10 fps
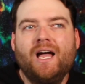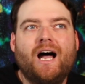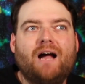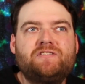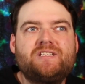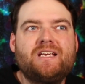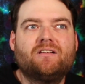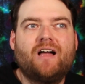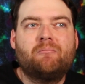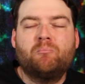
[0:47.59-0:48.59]
I've seen a
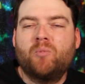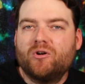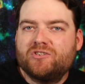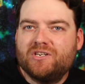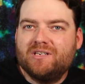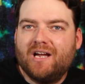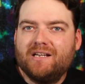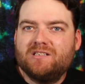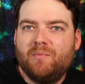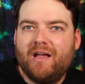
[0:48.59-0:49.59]
lot of
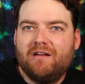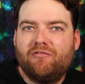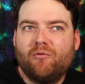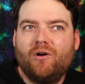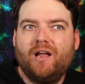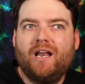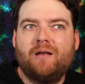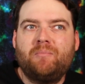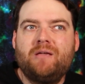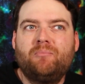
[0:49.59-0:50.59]
merchandise made for it
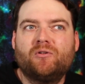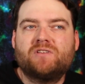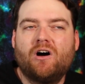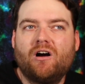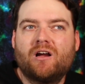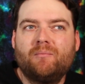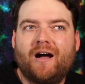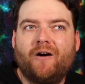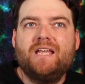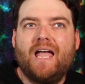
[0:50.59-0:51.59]
and people talk
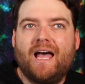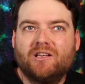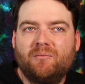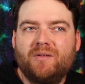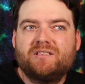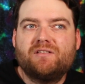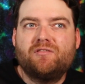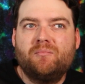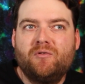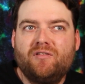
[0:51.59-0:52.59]
about the elements of
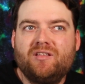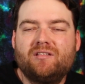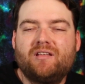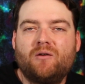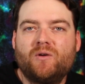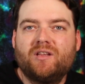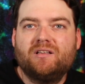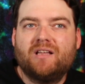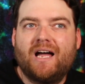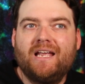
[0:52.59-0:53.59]
the movie that they really
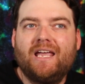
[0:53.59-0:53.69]
like.